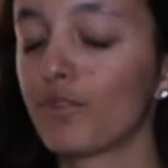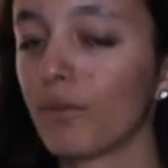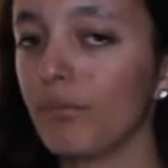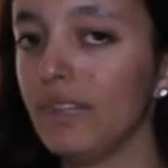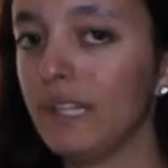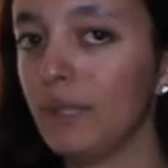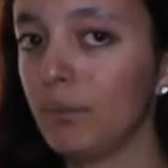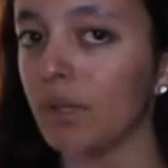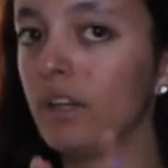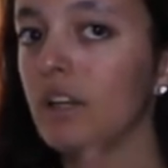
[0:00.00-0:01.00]
for me.
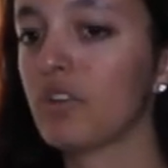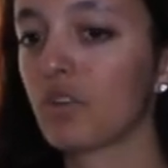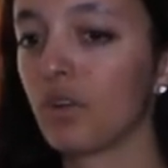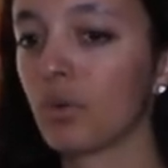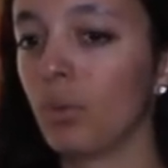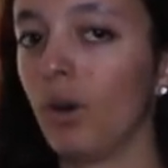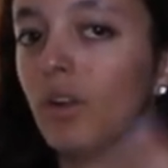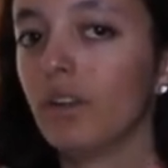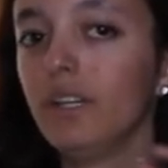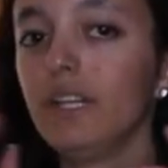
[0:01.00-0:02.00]
But it is good
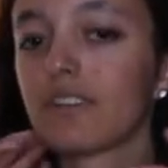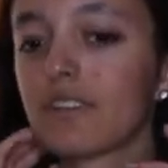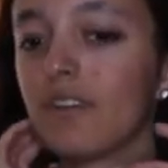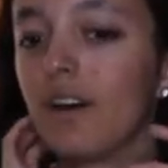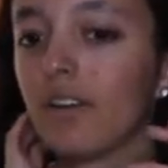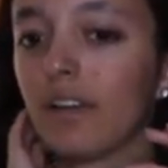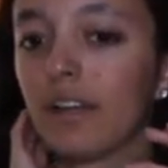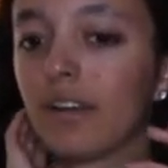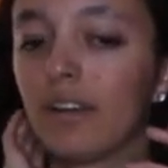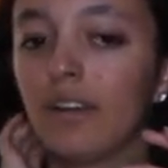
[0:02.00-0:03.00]
quality. It's not
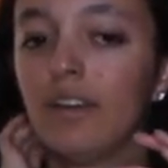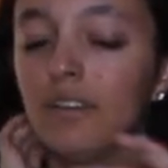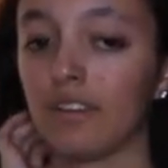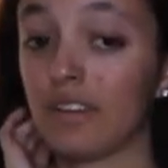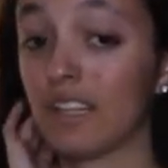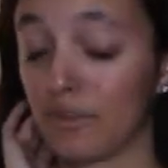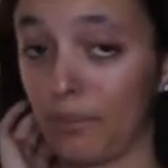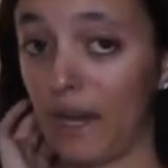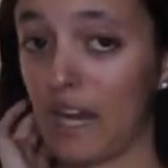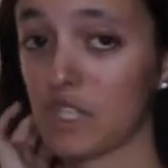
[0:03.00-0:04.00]
like the thing is
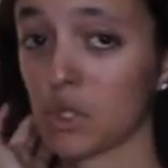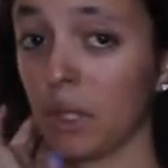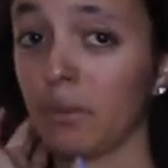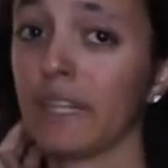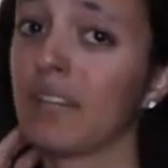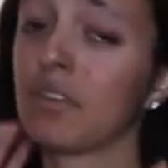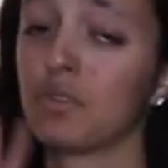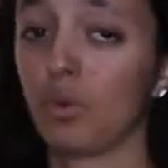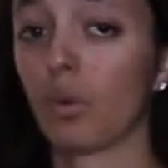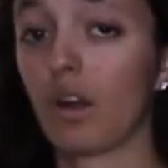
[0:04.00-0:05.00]
bad, so I'm going to give it a
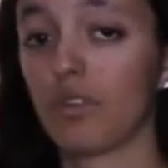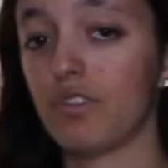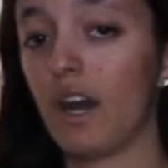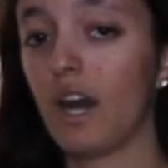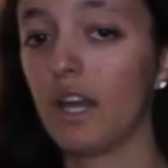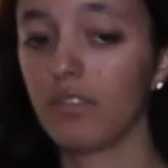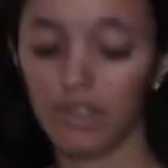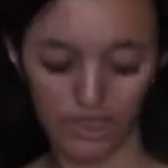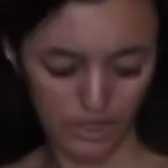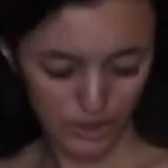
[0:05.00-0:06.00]
4 out of
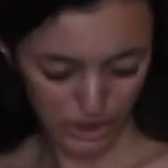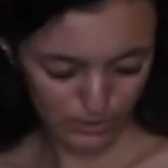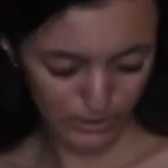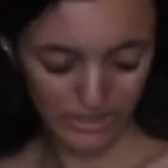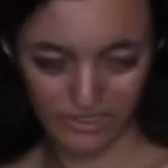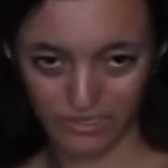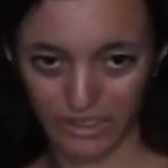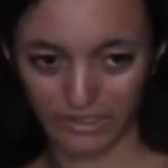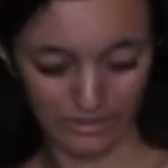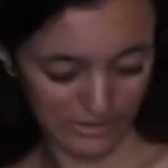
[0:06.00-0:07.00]
5. Just because of
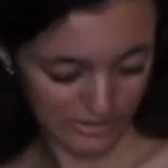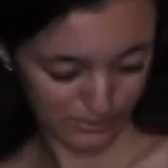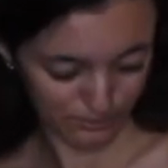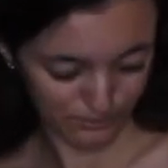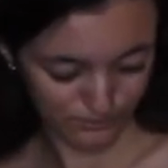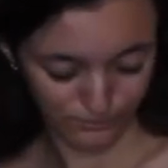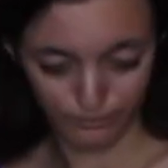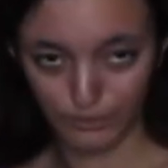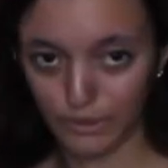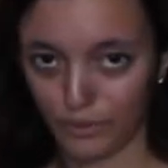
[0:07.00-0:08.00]
like this,
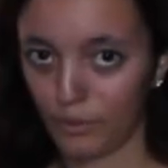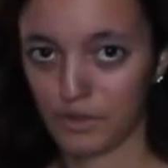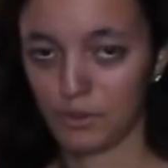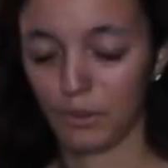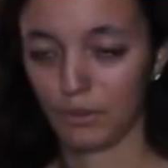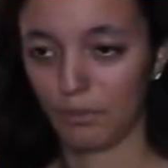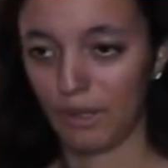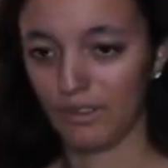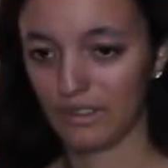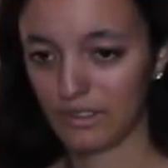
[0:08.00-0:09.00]
you're supposed to be able to
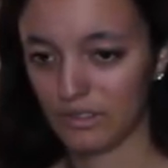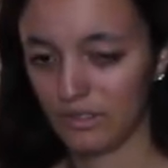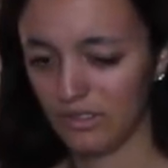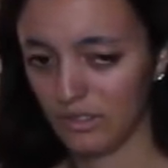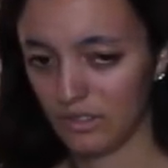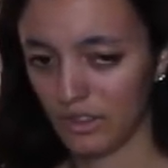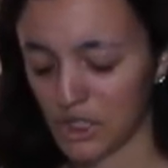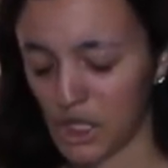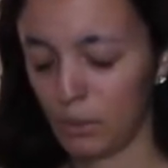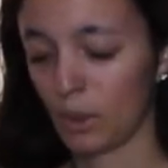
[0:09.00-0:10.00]
bend this to
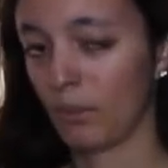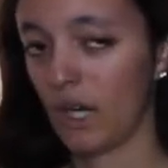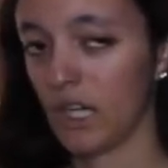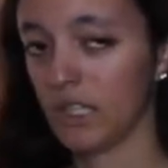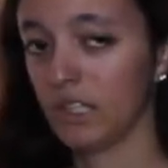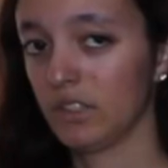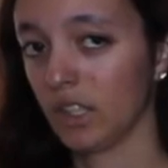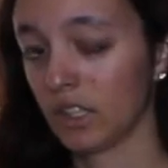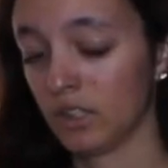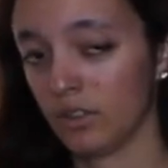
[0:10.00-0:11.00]
shape your body, to
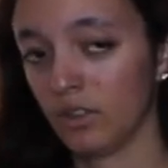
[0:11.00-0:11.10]
like